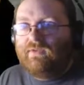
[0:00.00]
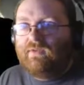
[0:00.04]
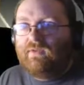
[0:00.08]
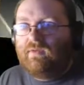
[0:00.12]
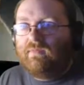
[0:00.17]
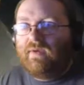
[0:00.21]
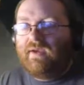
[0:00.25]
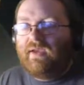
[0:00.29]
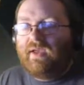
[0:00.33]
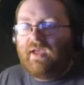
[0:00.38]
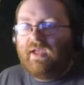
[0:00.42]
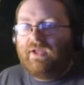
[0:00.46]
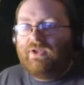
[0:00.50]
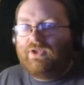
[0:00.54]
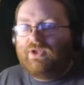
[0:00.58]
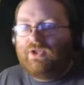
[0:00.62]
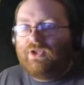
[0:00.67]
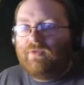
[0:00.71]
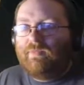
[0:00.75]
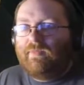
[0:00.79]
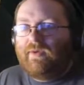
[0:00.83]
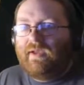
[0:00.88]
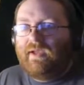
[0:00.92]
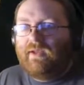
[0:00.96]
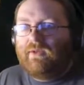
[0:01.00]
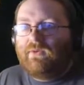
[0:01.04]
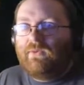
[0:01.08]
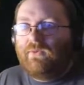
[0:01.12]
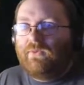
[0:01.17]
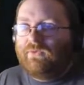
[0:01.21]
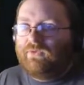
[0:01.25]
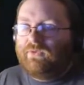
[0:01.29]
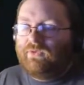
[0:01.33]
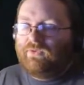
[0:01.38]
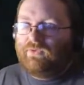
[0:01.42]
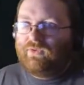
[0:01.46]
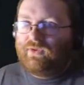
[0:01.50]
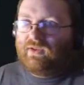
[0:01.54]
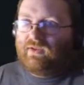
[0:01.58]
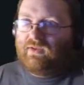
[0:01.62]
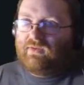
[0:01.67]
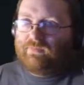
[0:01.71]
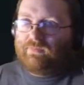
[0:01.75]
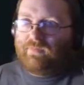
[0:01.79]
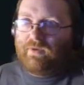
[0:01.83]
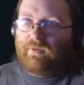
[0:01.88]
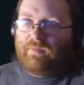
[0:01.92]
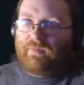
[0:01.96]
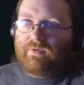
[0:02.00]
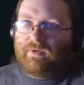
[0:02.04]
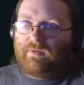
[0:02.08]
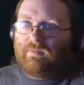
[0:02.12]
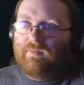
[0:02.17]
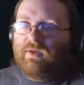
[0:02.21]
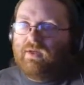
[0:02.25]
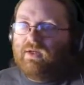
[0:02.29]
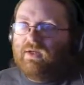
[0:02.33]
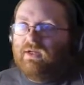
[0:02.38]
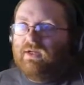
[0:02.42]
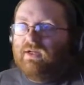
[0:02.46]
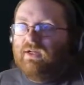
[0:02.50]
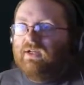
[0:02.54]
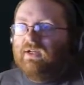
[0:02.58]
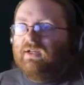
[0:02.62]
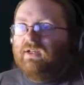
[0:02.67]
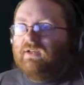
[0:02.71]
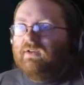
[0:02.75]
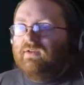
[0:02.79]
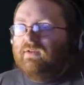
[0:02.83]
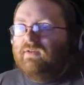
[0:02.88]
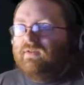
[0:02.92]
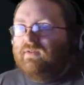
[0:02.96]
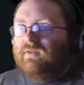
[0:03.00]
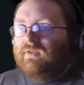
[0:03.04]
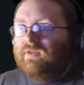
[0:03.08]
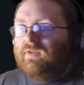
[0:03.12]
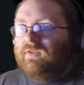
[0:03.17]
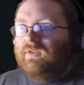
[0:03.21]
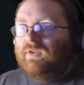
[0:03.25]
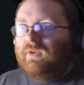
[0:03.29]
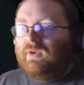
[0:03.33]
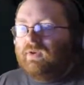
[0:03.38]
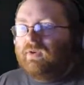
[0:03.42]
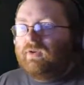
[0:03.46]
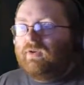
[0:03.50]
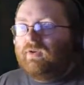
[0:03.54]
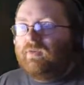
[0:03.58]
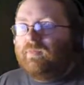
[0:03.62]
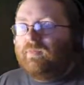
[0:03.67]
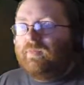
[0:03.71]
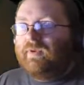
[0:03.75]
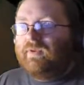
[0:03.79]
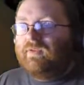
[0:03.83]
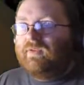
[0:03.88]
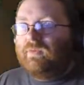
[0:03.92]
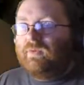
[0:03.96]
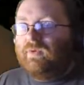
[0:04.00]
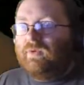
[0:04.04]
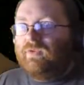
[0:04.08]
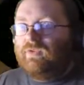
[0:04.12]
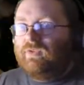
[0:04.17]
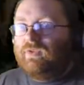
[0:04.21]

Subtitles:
So my HQ, my headquarters is Birmingham. So I couldn't have picked a worse